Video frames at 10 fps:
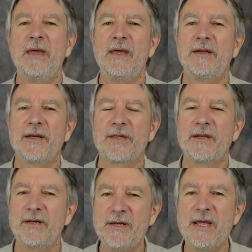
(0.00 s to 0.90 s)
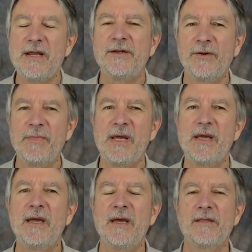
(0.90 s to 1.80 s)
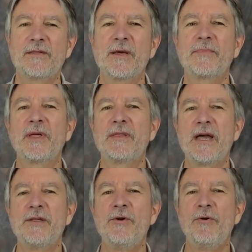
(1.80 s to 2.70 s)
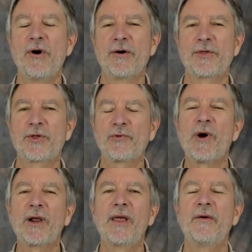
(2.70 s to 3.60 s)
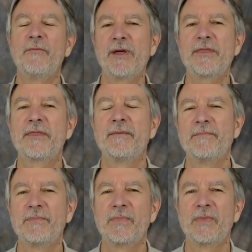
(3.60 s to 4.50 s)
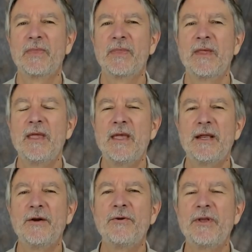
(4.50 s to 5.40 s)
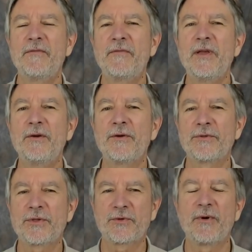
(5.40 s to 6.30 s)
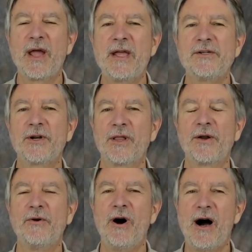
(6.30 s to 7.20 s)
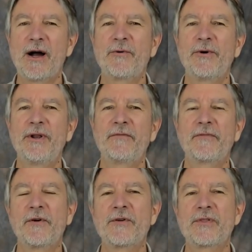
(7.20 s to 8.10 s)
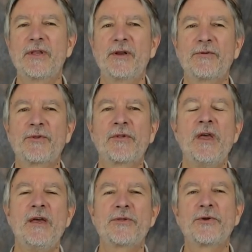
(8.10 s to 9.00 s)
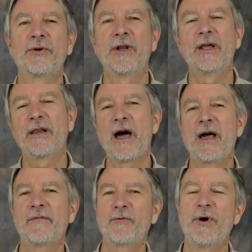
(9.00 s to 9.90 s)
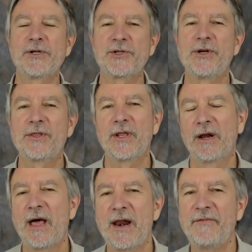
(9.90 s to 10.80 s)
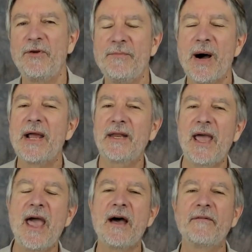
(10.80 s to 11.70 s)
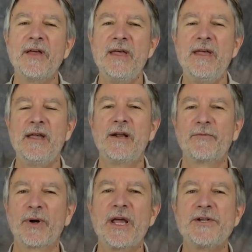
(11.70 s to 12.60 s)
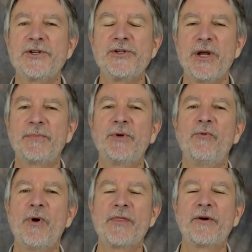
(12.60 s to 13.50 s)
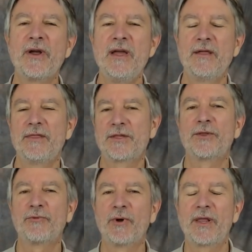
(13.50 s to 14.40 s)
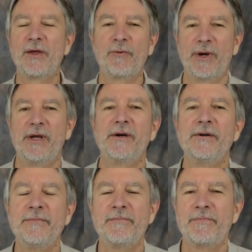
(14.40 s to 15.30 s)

It doesn't need to be something that you are struggling with. It only feels strange and a little awkward at first, and there's certainly a lot of questions that a lot of you might have in relationship to whether this is really real.